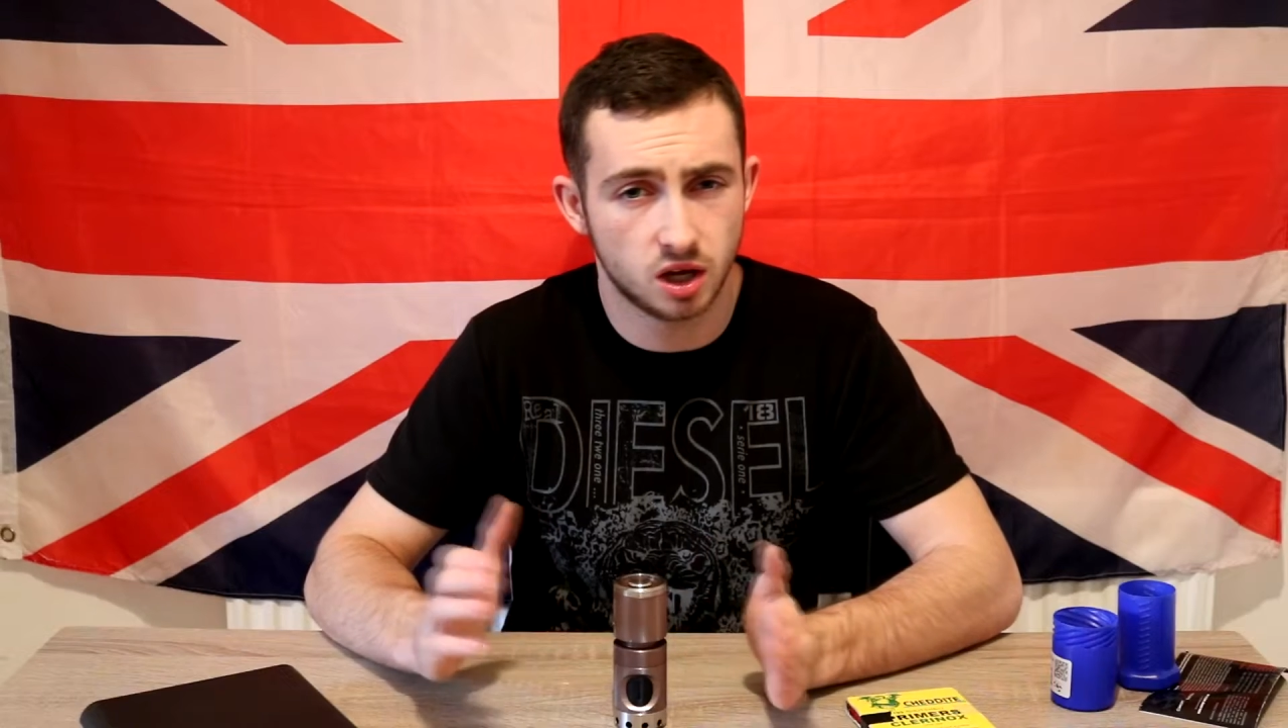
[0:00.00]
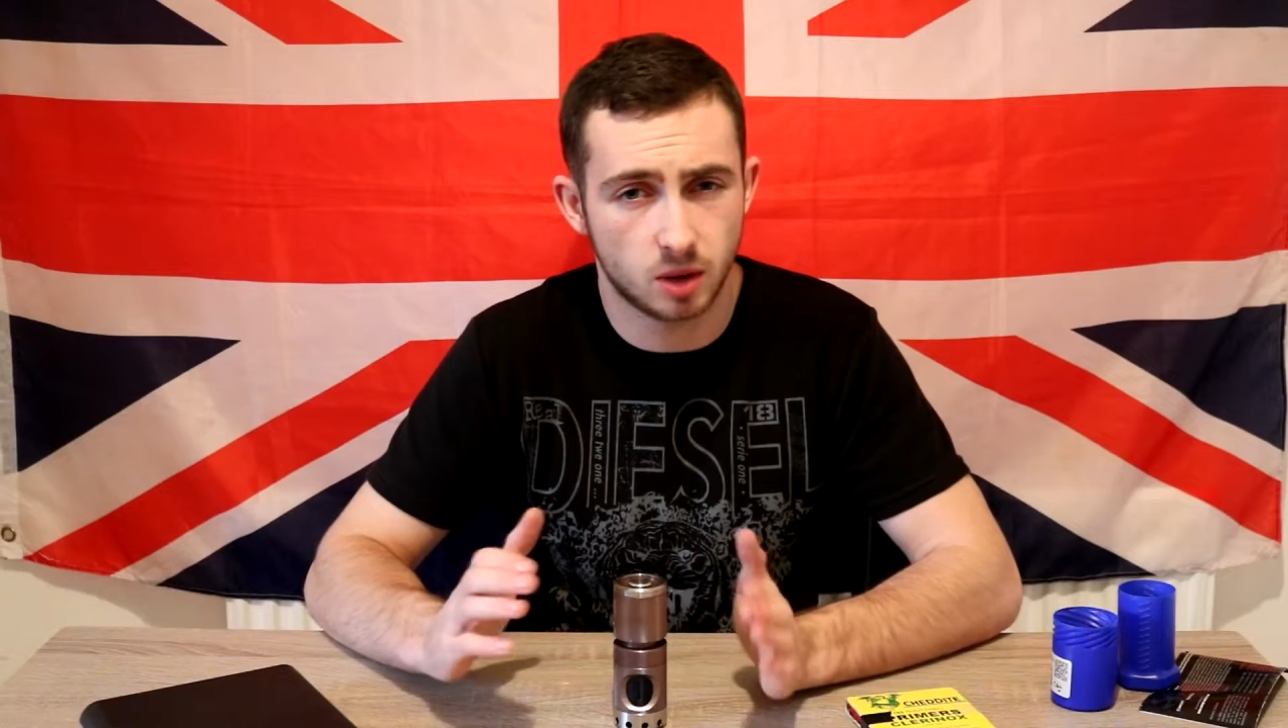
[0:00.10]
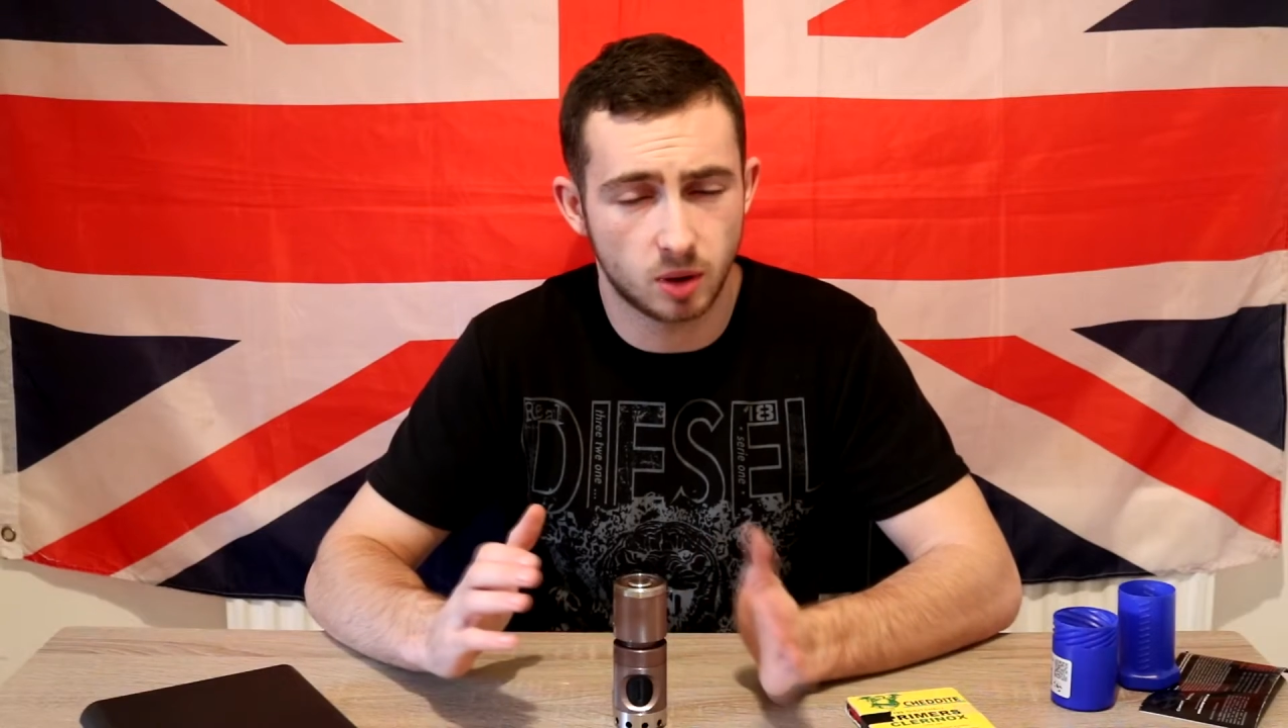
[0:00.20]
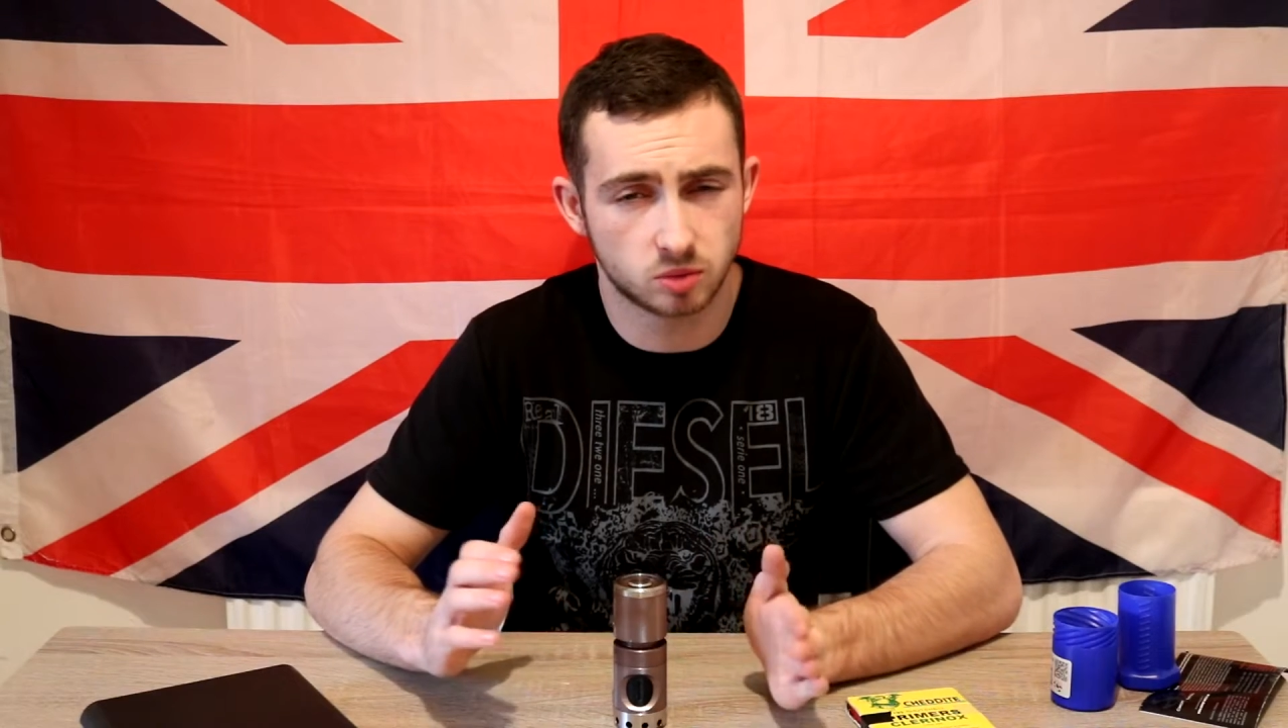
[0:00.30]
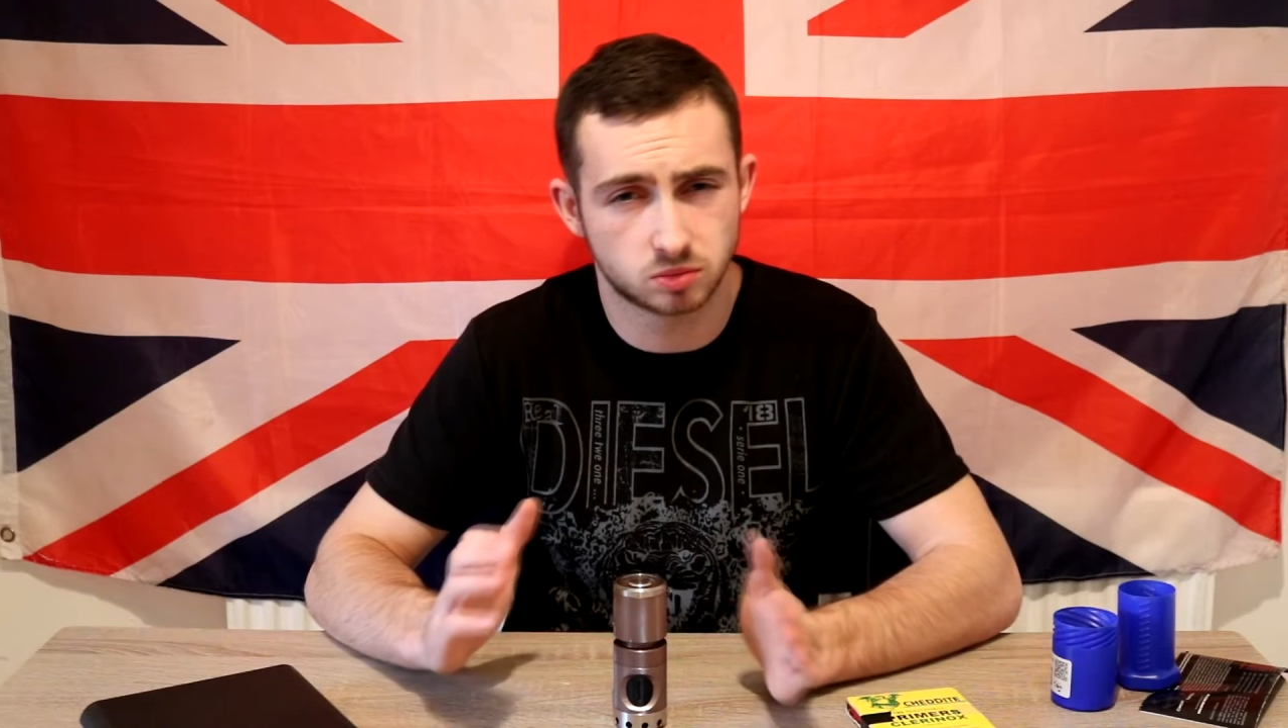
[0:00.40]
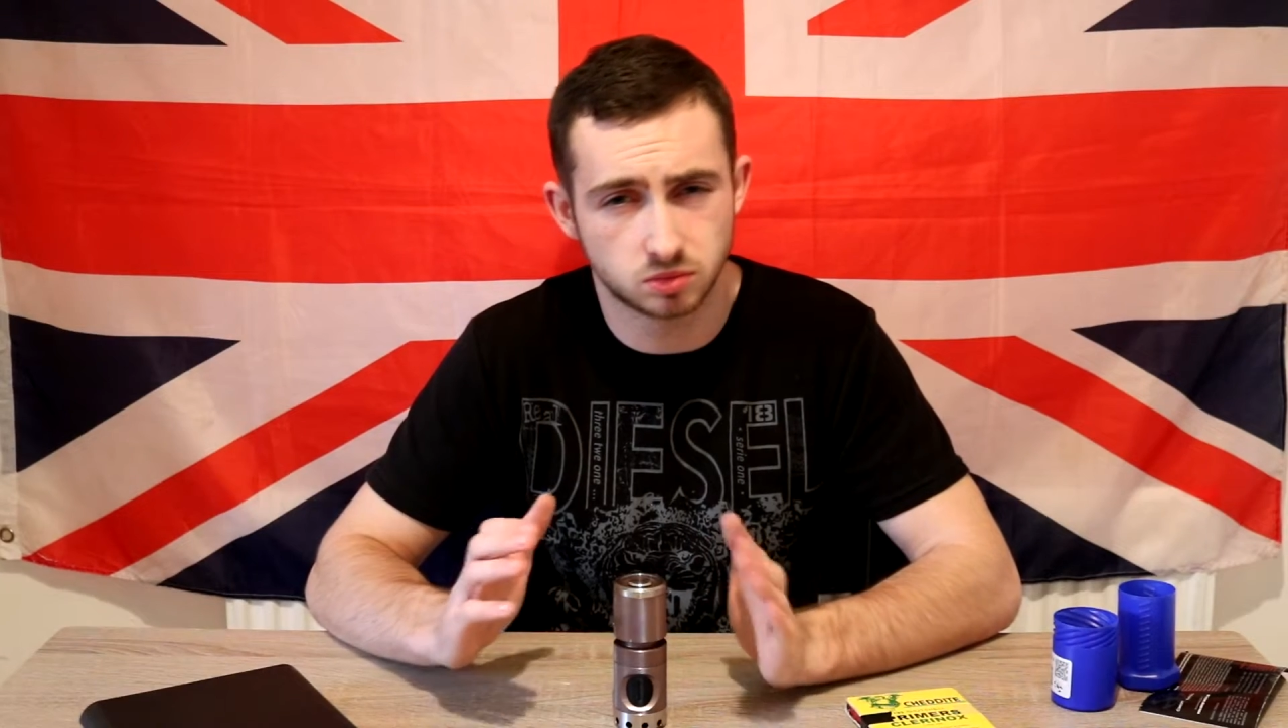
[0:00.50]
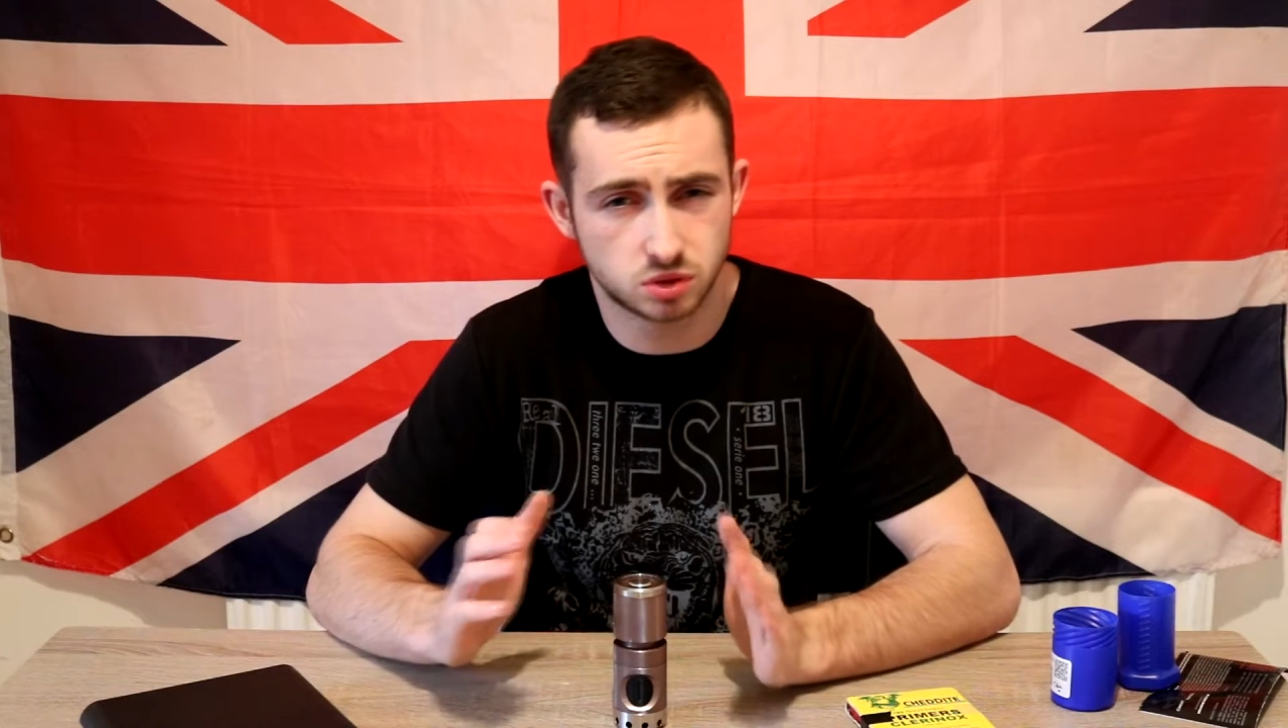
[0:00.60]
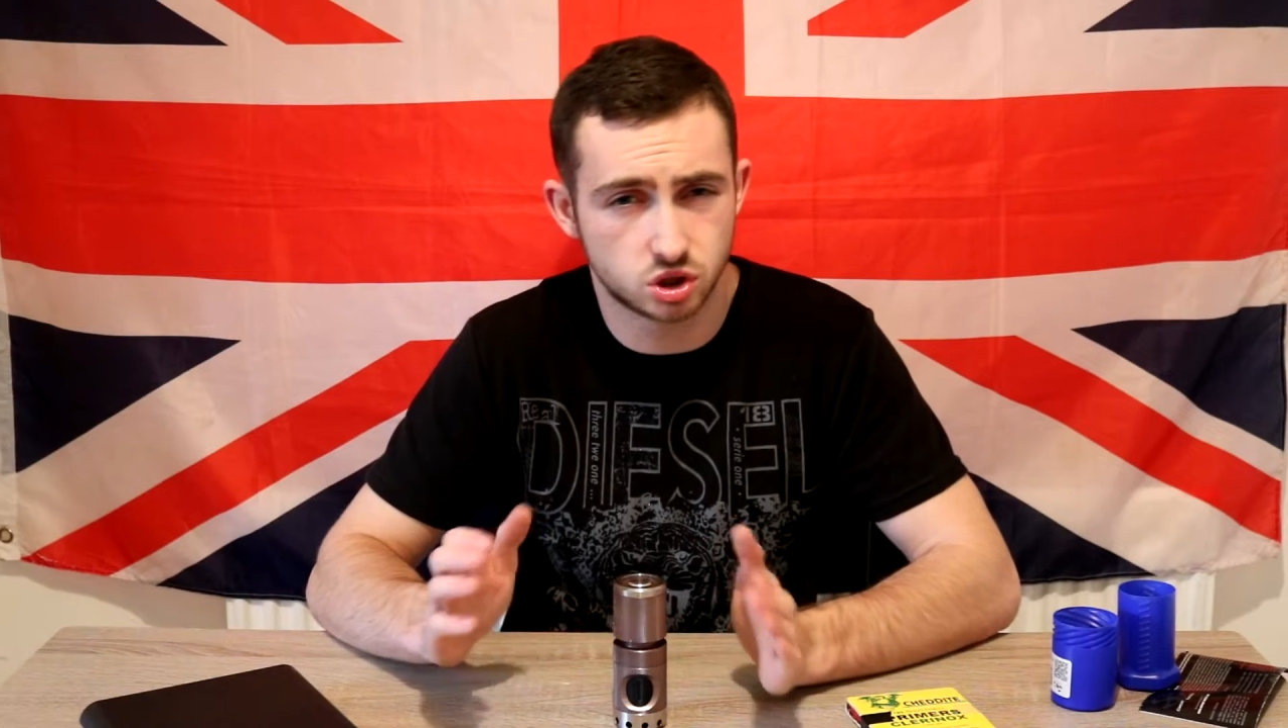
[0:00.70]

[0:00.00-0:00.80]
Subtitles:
about